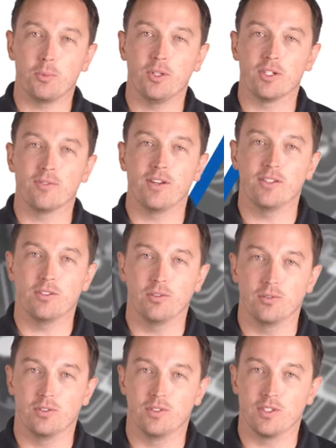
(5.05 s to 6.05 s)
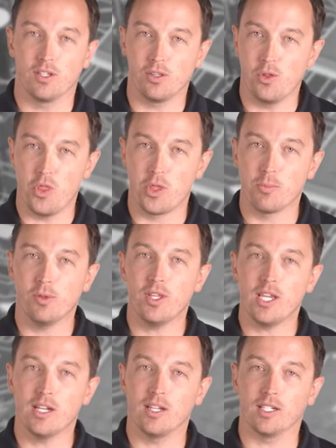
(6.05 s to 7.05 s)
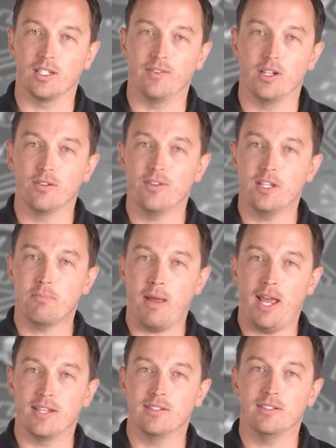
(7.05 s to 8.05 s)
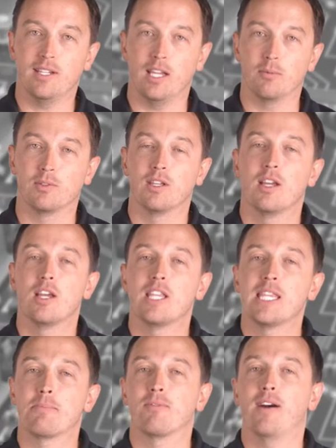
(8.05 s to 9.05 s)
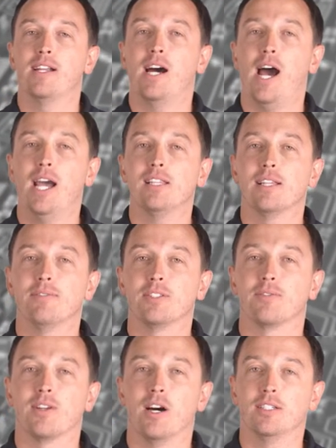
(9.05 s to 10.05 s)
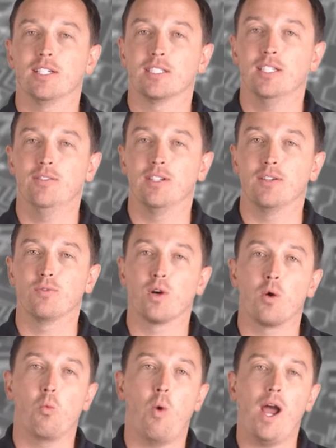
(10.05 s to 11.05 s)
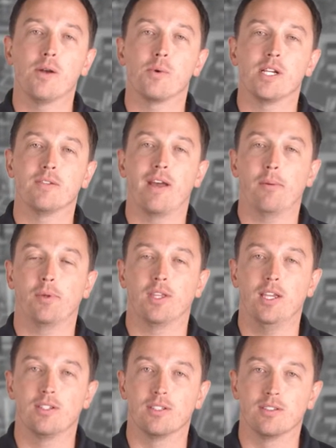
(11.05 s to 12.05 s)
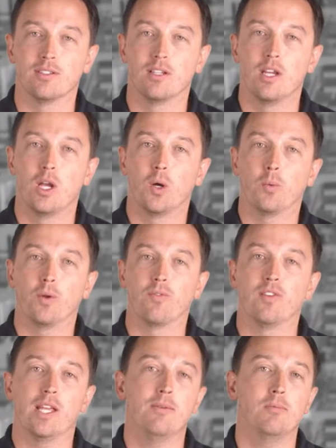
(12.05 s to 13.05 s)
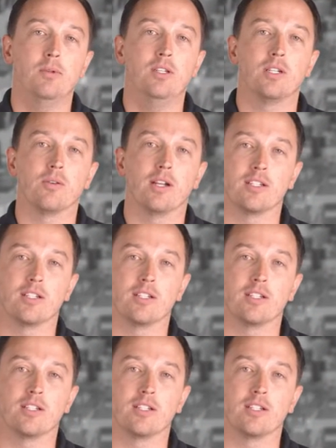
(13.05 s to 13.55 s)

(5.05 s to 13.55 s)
thermal interface solutions include thermally conductive interface pads and tapes that provide high levels of conductivity for a wide range of applications, with flammability